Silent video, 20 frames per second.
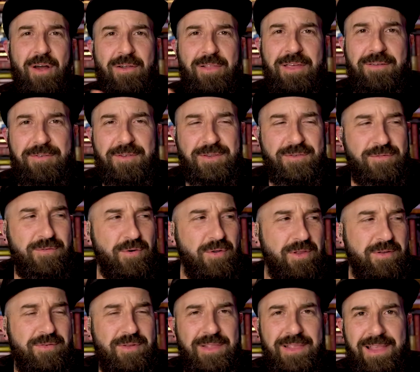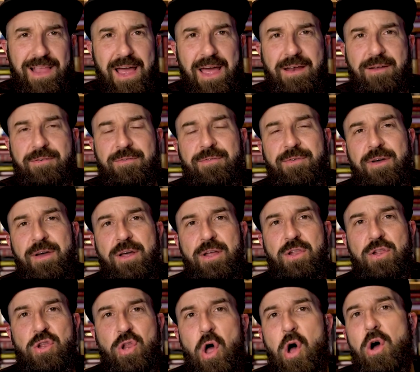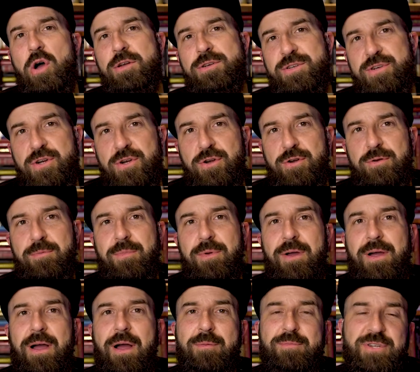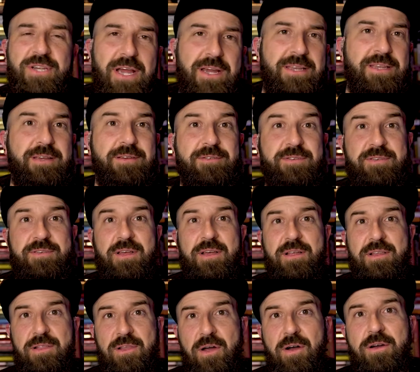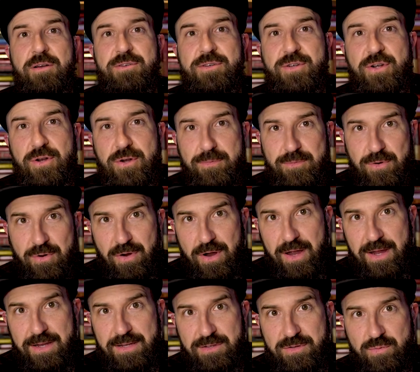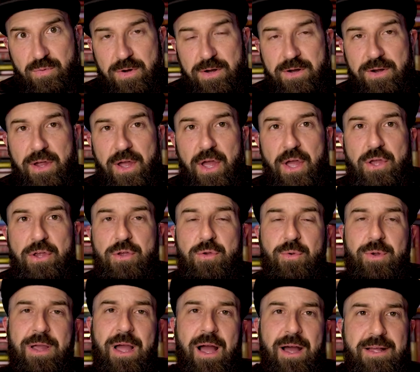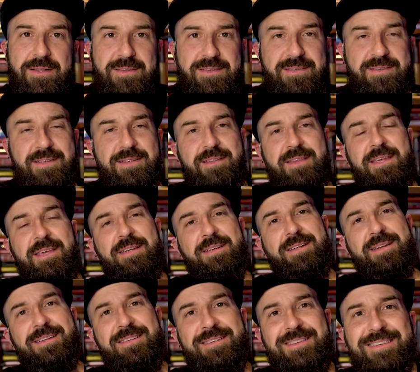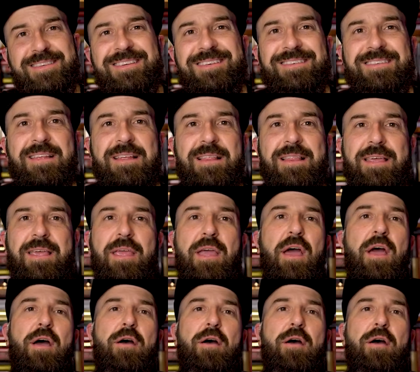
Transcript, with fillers: our life is full of a lot of long-term objectives, long-term grinds, where you constantly and consistently